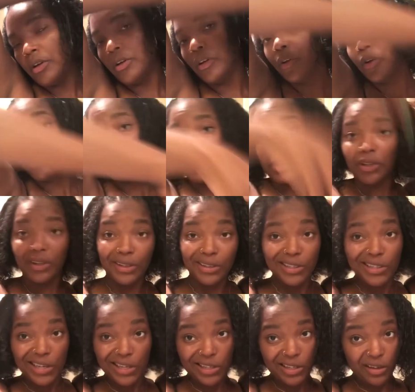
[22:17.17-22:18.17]
Normally
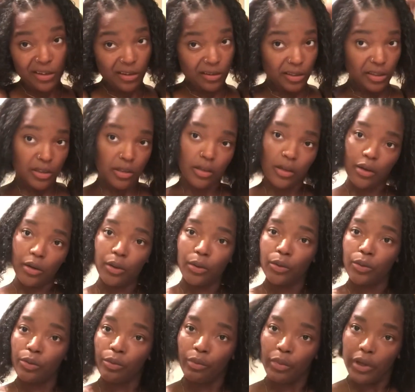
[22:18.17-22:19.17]
it does it on its
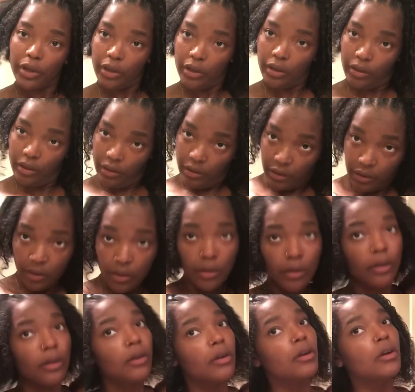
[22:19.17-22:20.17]
own, but
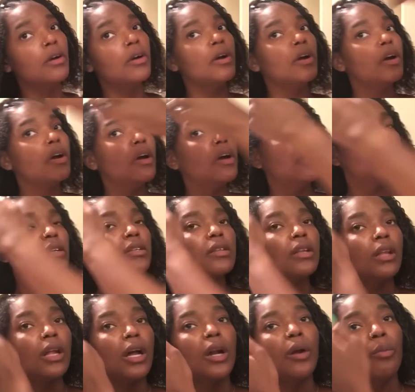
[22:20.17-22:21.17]

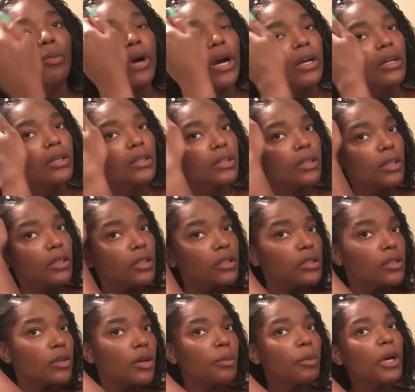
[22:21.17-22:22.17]
there's a lot of product in it,
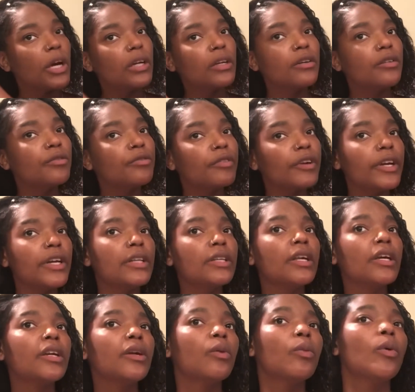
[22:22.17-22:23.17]
so I'm kind of afraid
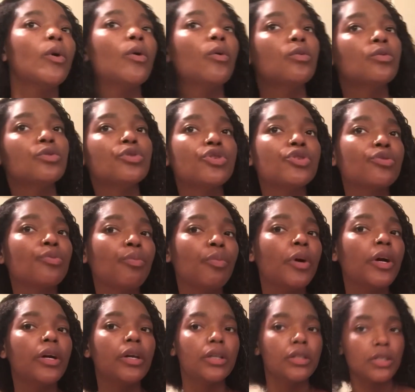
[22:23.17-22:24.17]
that it won't,
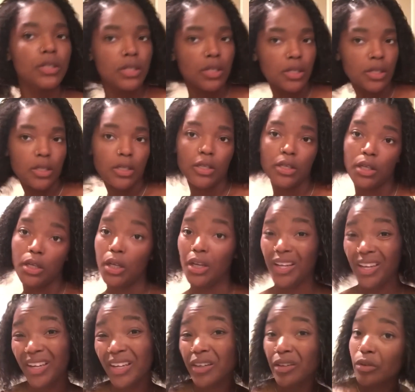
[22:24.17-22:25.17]
but
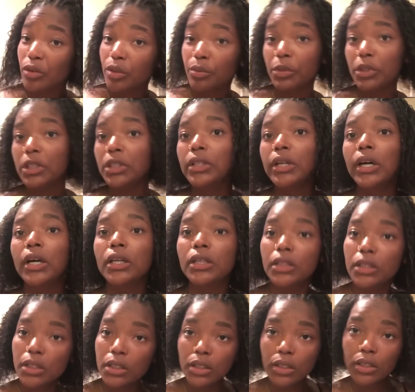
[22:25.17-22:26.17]
it normally
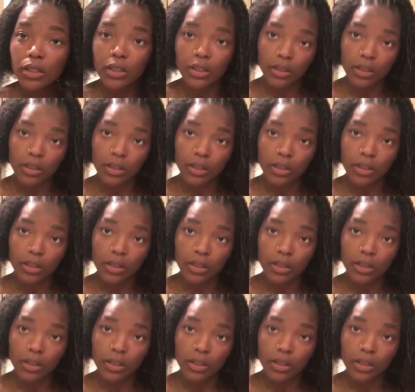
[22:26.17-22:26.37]
does.